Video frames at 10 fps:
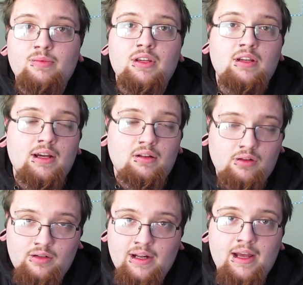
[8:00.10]
me. I
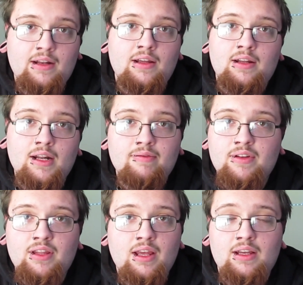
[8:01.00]
looked at it and
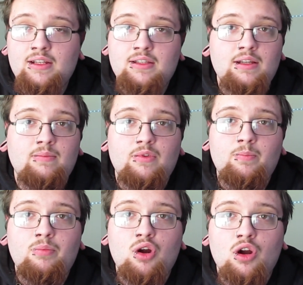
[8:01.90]
everything, it seemed
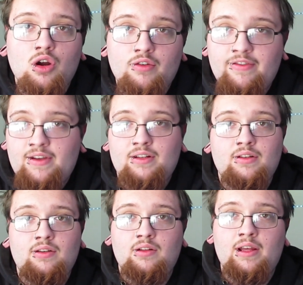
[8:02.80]
perfect.
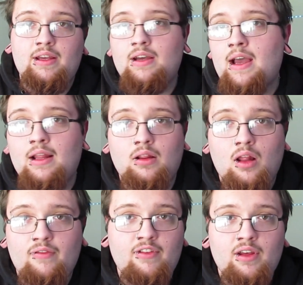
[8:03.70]
Like, I
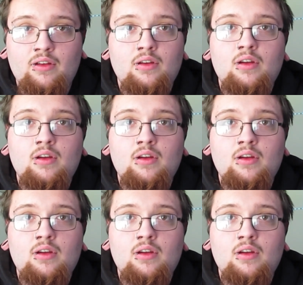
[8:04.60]
loved it.